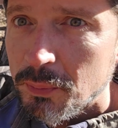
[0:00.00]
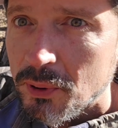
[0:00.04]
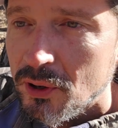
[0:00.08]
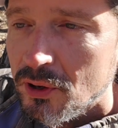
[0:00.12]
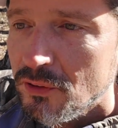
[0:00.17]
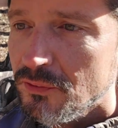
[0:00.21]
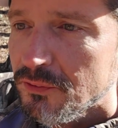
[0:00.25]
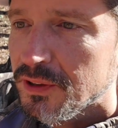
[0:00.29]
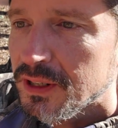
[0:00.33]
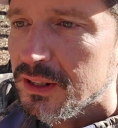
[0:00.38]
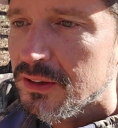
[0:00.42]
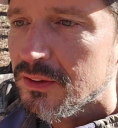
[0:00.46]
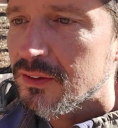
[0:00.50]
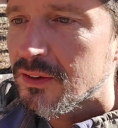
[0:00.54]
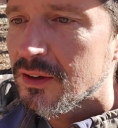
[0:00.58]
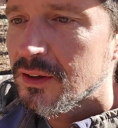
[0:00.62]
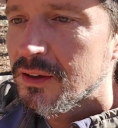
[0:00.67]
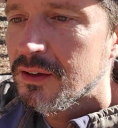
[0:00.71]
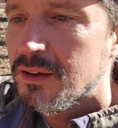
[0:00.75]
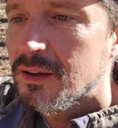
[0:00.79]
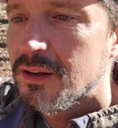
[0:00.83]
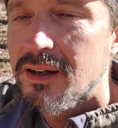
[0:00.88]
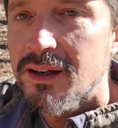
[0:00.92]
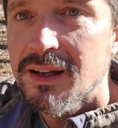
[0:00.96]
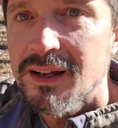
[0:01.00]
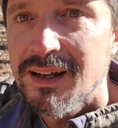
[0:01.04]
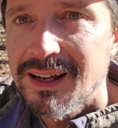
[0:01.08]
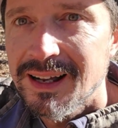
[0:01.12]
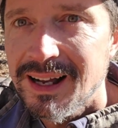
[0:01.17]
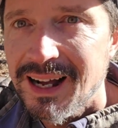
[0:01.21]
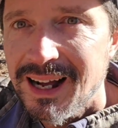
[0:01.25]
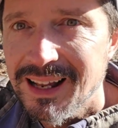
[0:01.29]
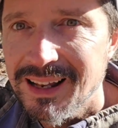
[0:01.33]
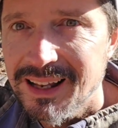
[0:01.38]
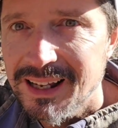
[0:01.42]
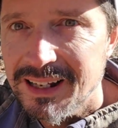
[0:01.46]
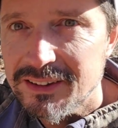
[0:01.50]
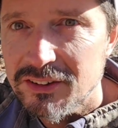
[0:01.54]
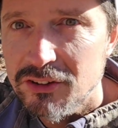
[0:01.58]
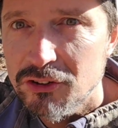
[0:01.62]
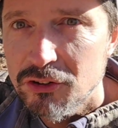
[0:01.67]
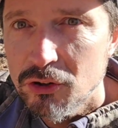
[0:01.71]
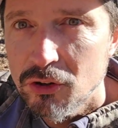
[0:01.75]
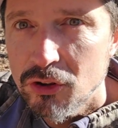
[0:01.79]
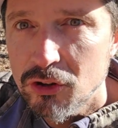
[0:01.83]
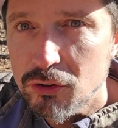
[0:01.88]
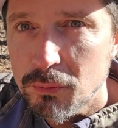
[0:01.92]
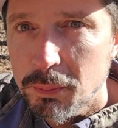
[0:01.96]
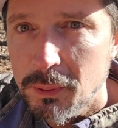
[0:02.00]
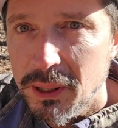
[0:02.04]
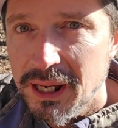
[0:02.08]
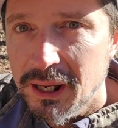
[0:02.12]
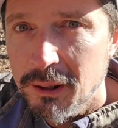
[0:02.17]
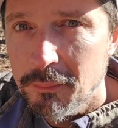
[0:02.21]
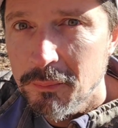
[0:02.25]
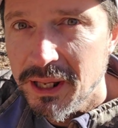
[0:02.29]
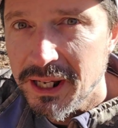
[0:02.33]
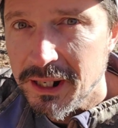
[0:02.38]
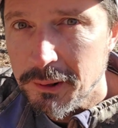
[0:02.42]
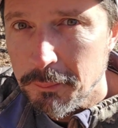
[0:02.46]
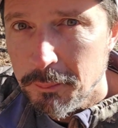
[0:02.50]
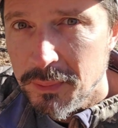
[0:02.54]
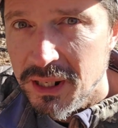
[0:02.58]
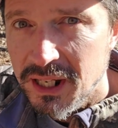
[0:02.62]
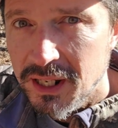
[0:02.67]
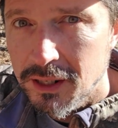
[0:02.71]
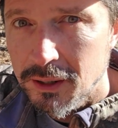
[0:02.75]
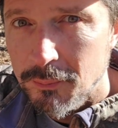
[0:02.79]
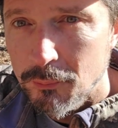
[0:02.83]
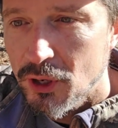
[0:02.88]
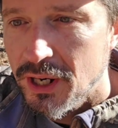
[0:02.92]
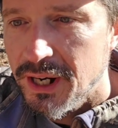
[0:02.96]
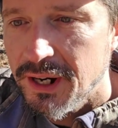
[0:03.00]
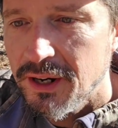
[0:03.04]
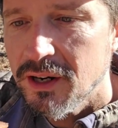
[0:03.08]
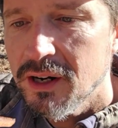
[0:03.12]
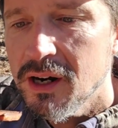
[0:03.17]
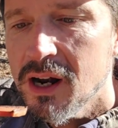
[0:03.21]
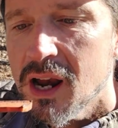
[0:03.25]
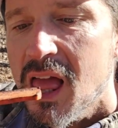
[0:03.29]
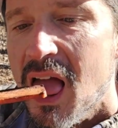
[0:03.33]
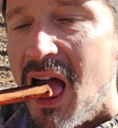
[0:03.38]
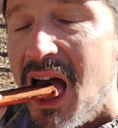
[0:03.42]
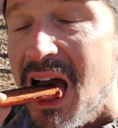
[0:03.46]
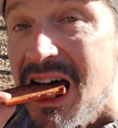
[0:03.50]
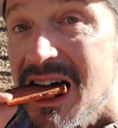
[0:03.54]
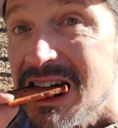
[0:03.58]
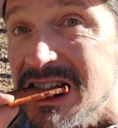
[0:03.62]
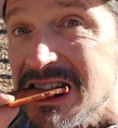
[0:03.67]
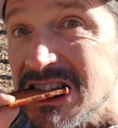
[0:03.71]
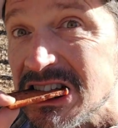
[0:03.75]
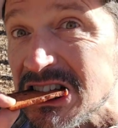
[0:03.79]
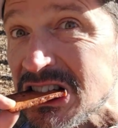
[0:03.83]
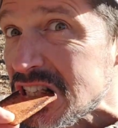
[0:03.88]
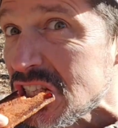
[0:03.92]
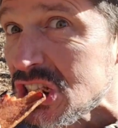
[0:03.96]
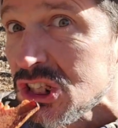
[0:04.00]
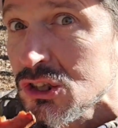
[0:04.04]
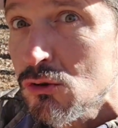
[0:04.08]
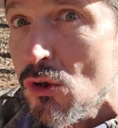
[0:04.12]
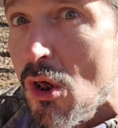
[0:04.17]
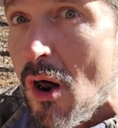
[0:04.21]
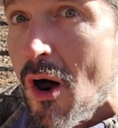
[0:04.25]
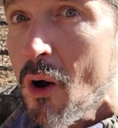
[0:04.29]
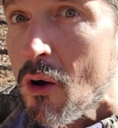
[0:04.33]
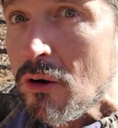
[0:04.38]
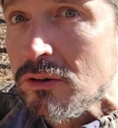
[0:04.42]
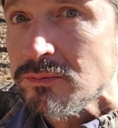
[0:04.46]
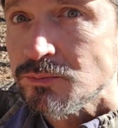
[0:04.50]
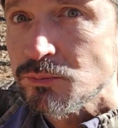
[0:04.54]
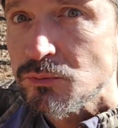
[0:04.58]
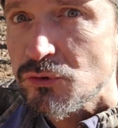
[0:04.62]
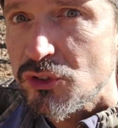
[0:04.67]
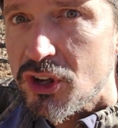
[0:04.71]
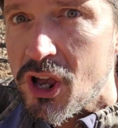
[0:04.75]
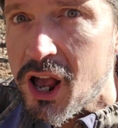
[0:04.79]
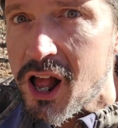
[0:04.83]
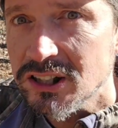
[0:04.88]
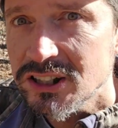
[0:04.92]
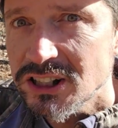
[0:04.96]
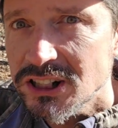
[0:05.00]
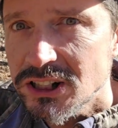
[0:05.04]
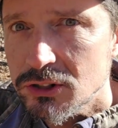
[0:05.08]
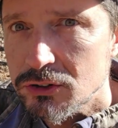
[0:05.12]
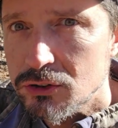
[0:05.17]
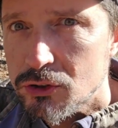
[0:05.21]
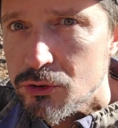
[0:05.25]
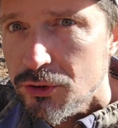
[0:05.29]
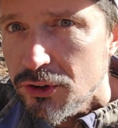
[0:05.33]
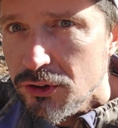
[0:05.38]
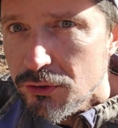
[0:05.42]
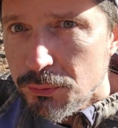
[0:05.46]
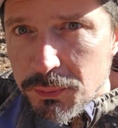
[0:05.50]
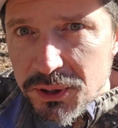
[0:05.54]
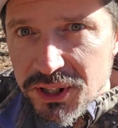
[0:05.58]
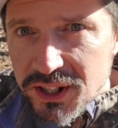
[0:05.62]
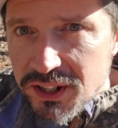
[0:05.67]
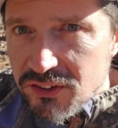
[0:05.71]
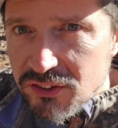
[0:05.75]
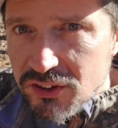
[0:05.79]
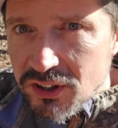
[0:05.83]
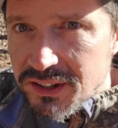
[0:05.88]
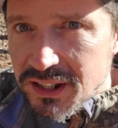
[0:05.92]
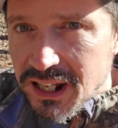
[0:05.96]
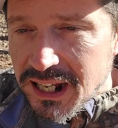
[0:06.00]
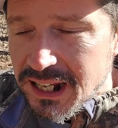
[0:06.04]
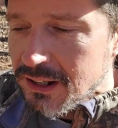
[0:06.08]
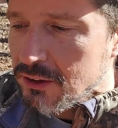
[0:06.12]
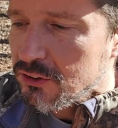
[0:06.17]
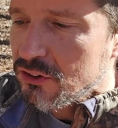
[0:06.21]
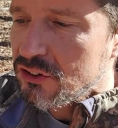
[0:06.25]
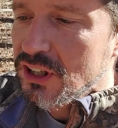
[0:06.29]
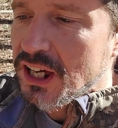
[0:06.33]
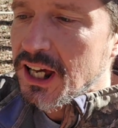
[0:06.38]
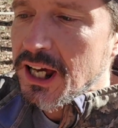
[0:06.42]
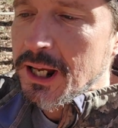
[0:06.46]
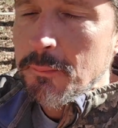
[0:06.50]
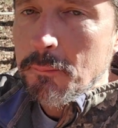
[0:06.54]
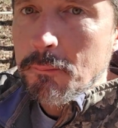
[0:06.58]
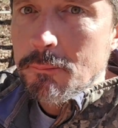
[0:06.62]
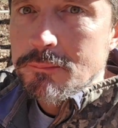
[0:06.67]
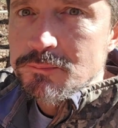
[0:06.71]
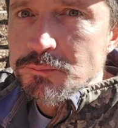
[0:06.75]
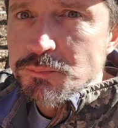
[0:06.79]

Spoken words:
perfect. I like to do the Spam like medium rare. It's got a little crispiness on the outside,